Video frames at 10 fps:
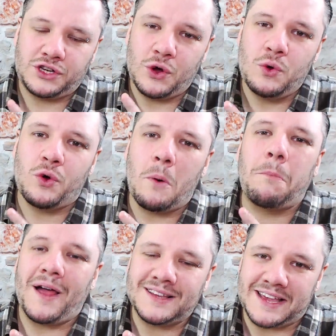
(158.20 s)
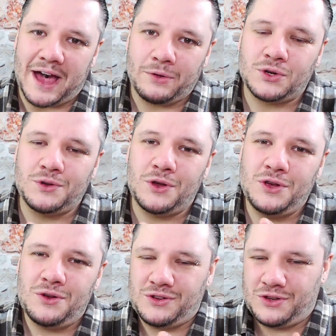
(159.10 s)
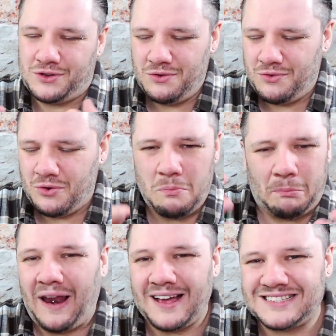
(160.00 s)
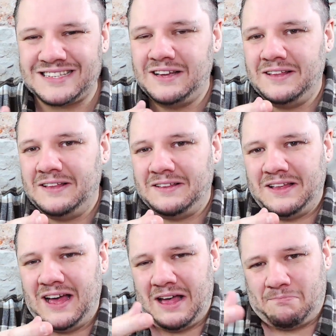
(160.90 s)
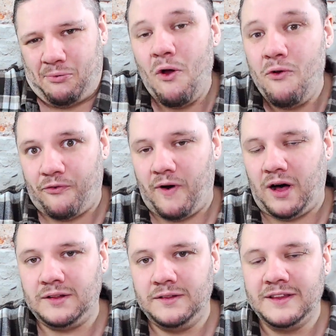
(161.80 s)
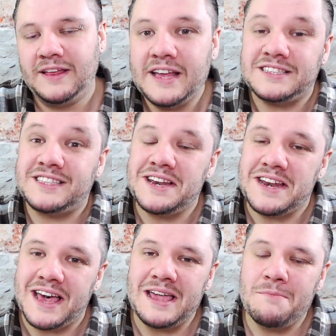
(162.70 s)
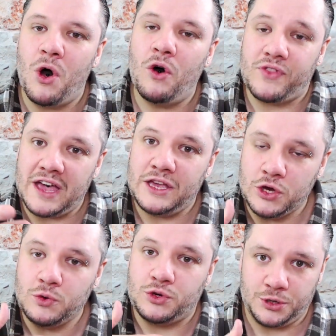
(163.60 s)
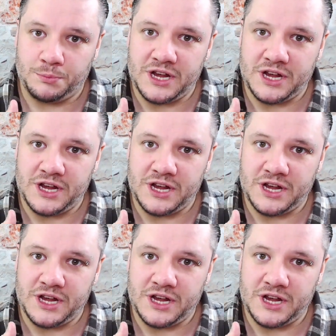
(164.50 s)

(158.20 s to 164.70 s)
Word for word: Google Plus account or your Google Plus uh, profile is the name of that YouTube